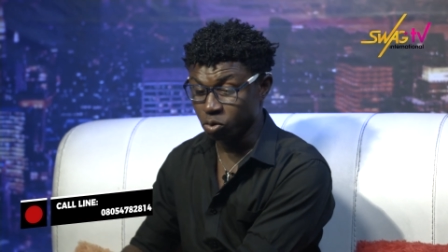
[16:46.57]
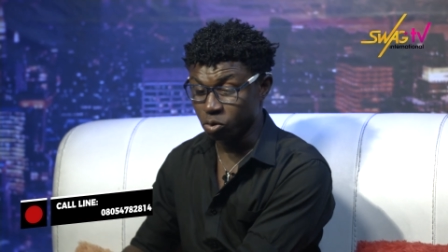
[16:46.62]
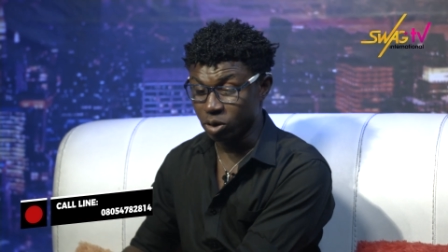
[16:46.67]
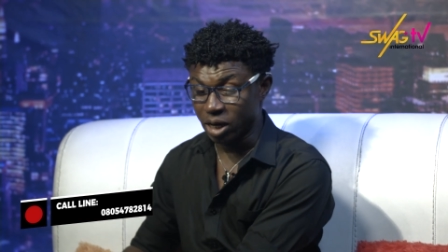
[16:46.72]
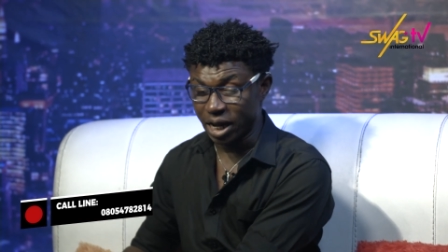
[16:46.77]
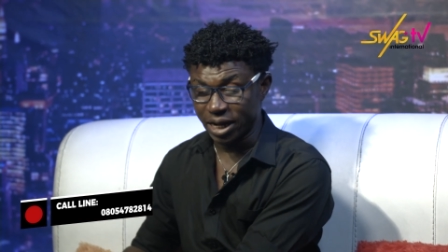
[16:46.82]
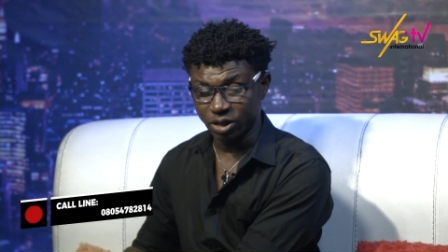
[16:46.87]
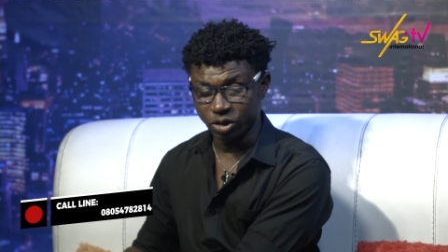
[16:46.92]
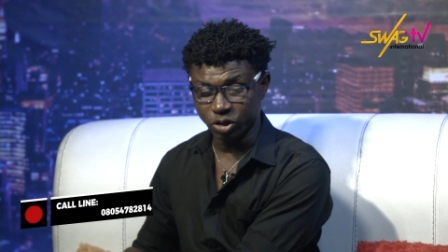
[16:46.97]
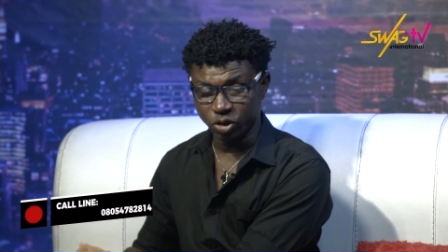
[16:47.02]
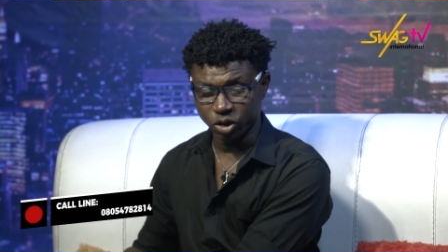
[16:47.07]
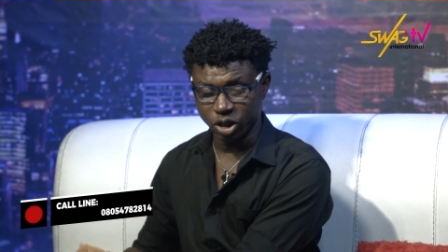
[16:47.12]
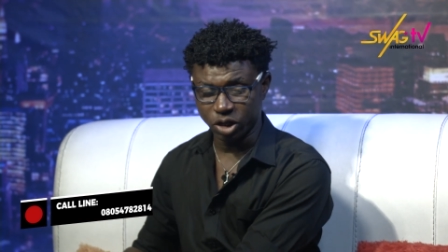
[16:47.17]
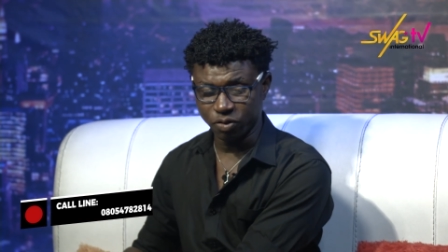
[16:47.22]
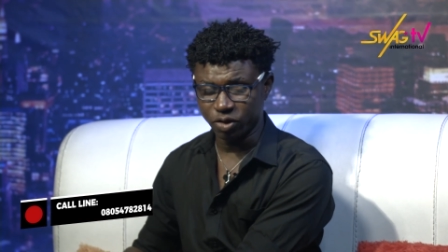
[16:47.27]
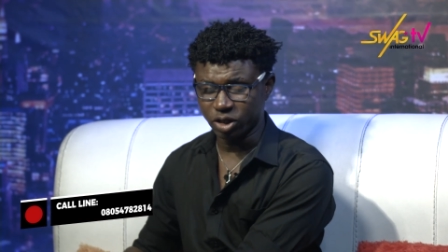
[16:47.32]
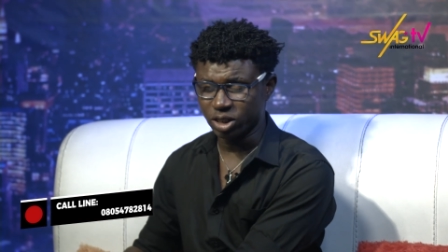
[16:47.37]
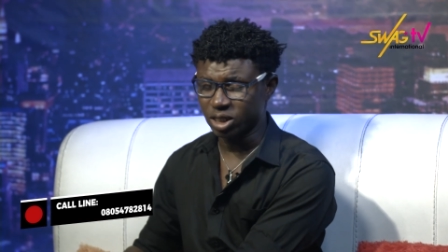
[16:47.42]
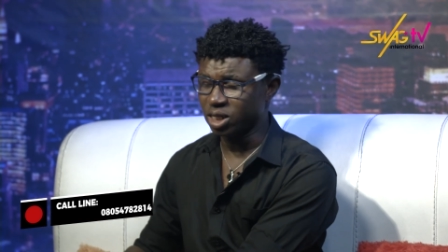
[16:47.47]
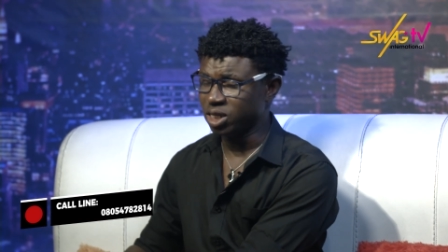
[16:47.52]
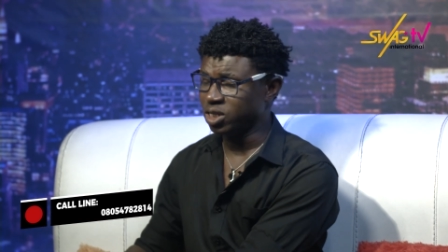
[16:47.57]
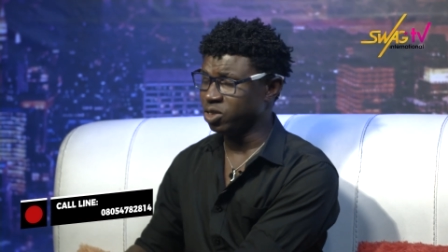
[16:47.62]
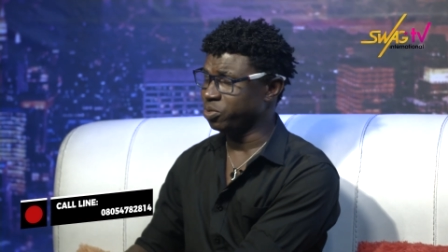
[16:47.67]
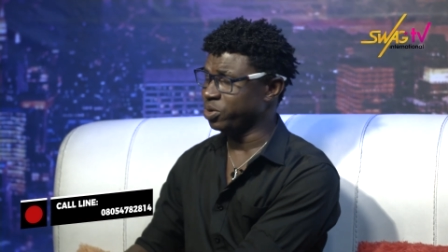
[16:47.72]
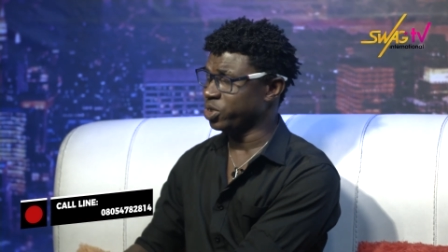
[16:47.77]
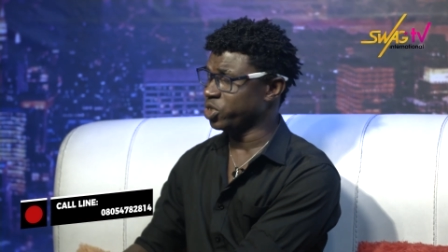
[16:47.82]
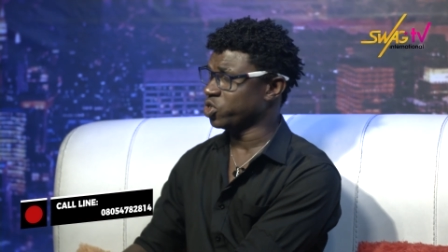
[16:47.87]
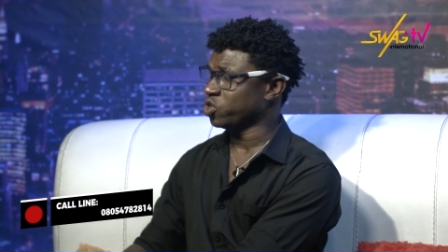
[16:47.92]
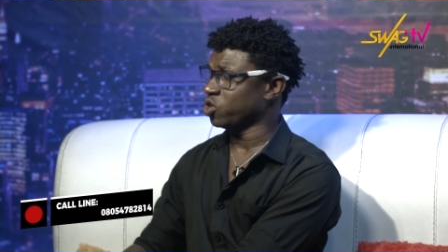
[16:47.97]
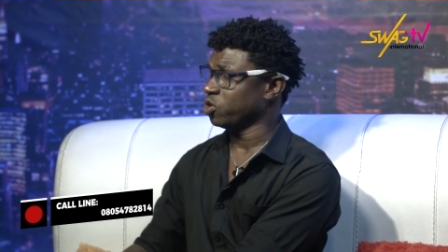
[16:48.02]
would like you to give us a little
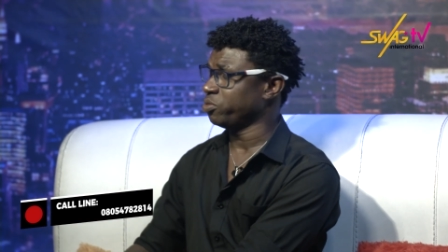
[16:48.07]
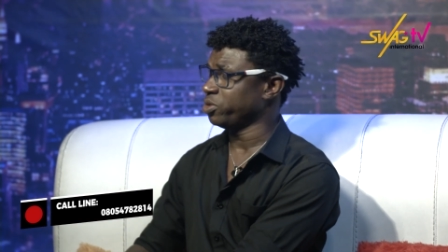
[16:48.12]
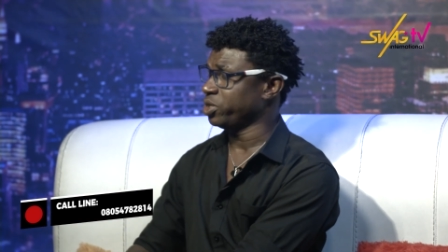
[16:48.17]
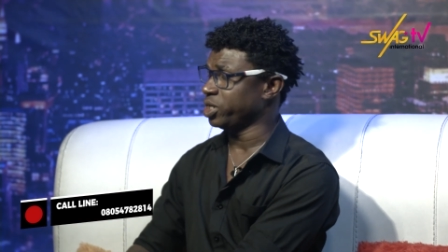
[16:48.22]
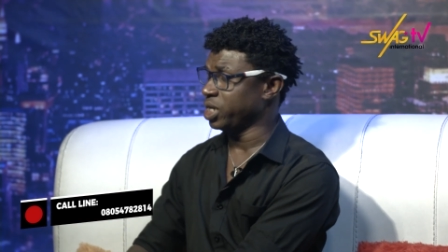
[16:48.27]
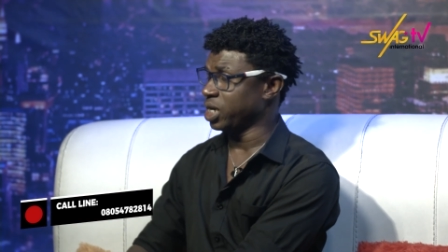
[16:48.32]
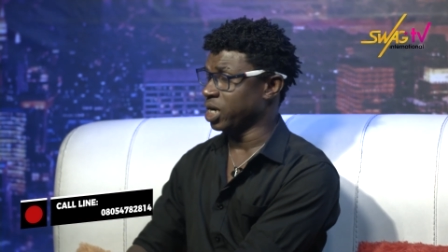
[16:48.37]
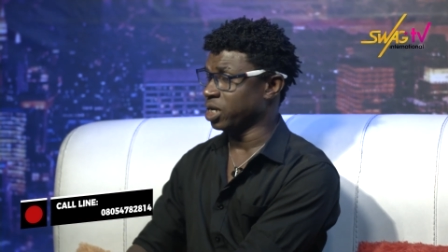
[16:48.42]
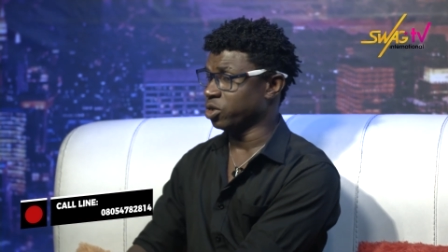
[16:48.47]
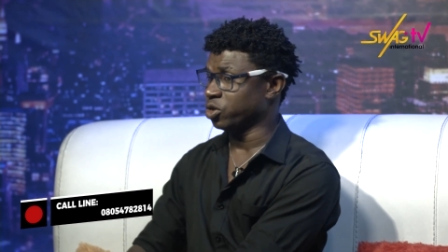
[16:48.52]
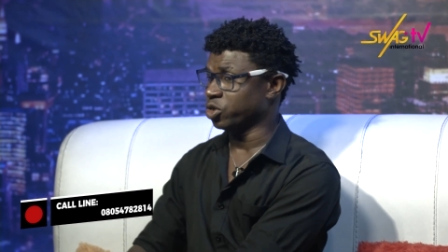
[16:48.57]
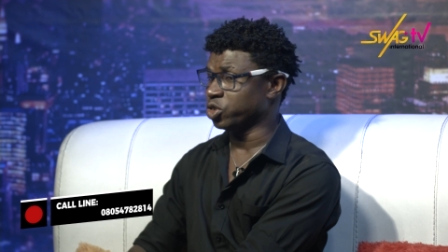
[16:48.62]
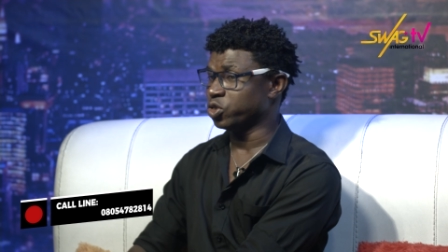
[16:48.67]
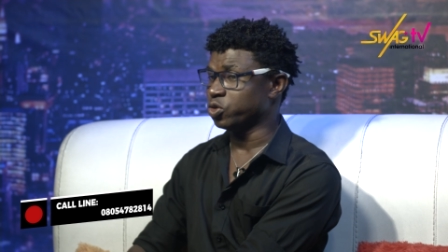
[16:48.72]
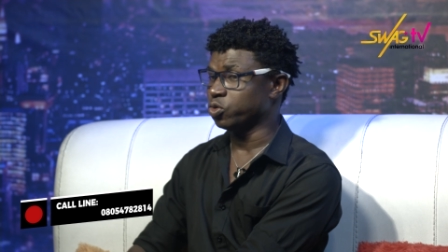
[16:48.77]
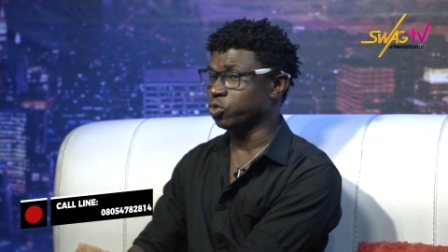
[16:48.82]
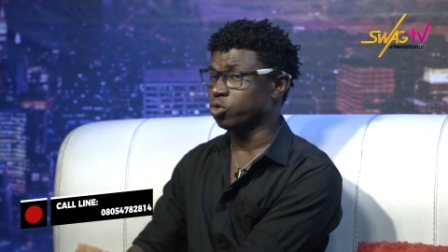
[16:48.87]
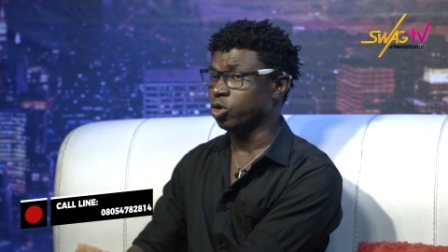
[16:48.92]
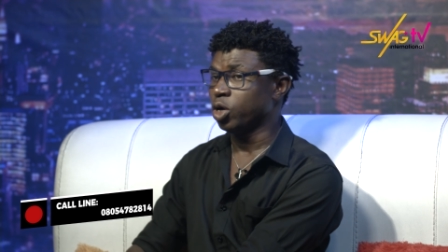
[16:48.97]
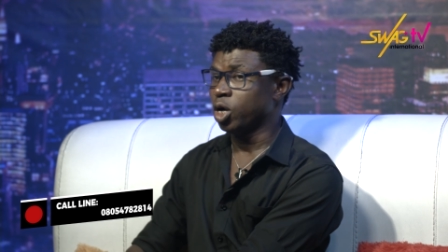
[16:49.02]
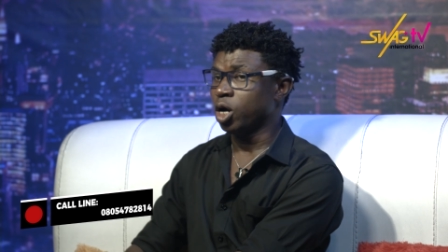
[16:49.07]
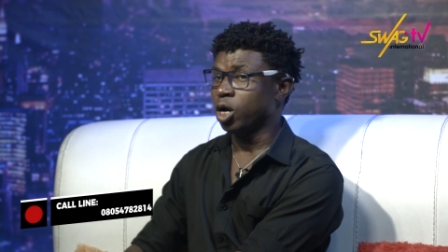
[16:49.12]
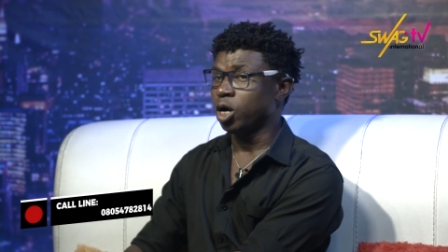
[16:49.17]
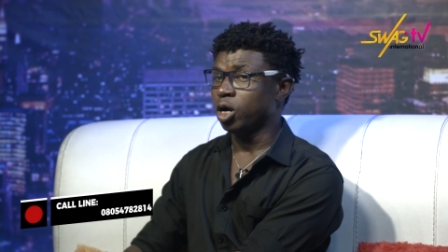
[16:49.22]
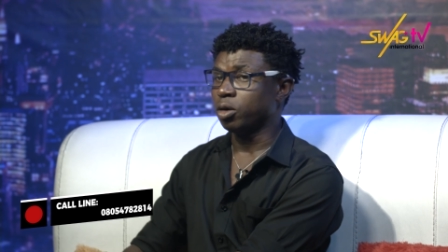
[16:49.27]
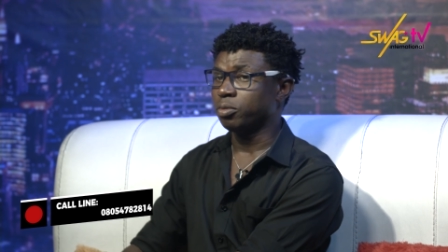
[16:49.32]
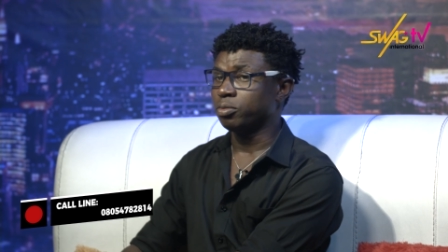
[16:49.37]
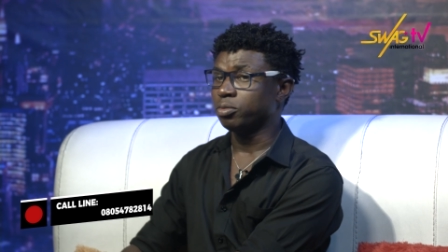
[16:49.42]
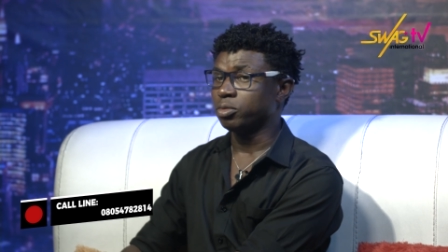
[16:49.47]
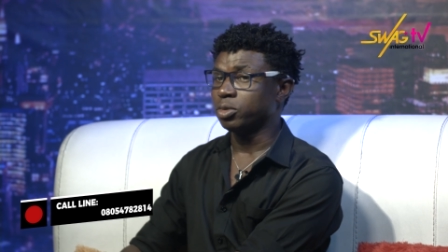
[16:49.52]
bit summary and also
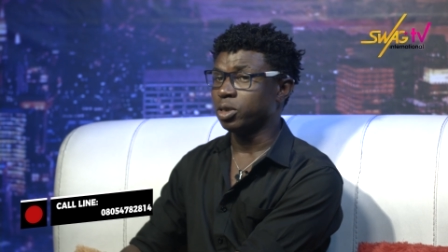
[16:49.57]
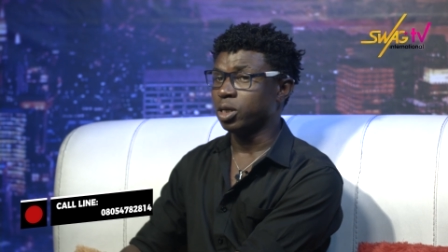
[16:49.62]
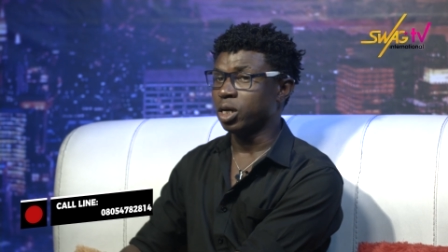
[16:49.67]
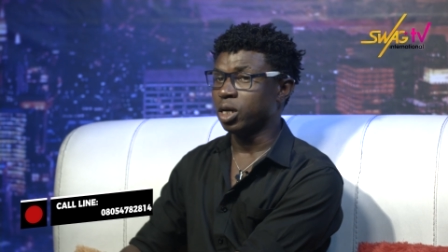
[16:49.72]
um